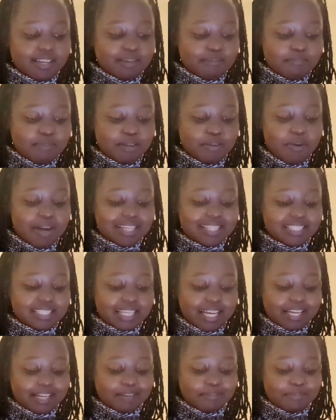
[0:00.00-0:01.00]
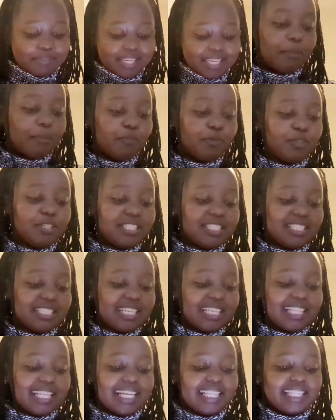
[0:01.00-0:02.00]
big words like me. I'm
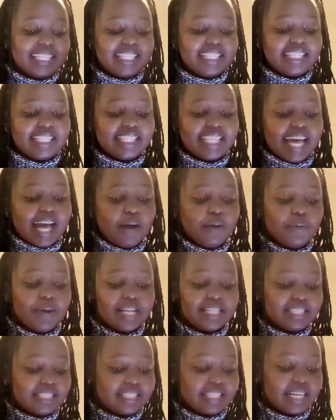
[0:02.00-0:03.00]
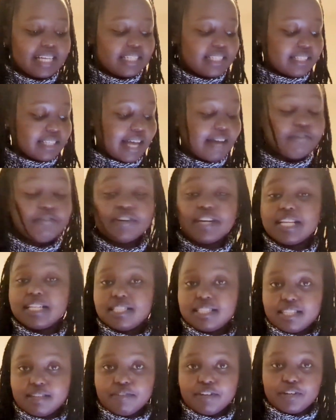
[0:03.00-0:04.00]
noticing that there are words that I've read
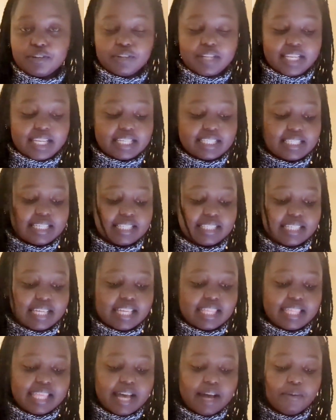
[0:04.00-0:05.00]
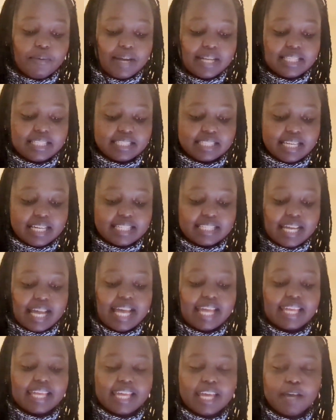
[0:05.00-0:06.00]
several letters, and there are words that
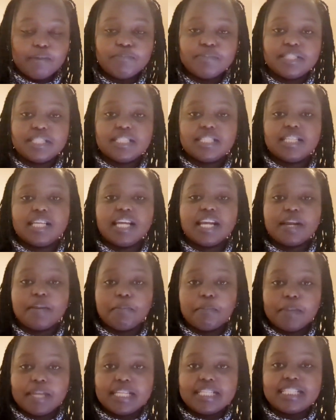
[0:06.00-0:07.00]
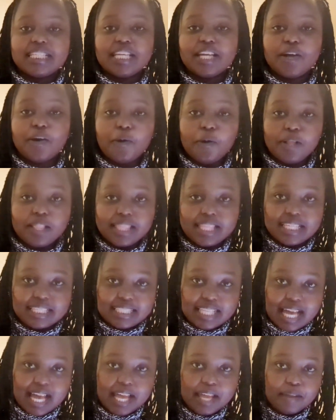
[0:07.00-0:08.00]
I kept repeating all the
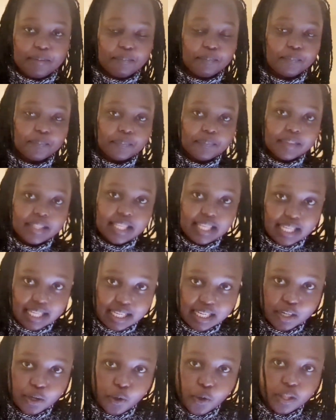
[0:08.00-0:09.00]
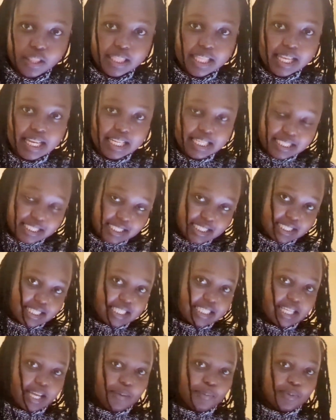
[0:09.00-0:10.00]
time in all the letters
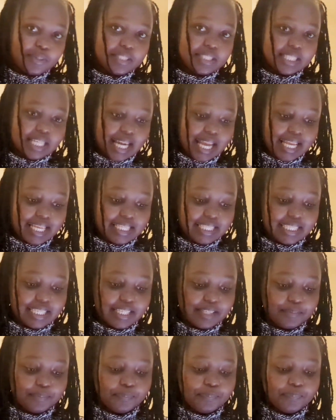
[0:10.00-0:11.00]
that I was writing.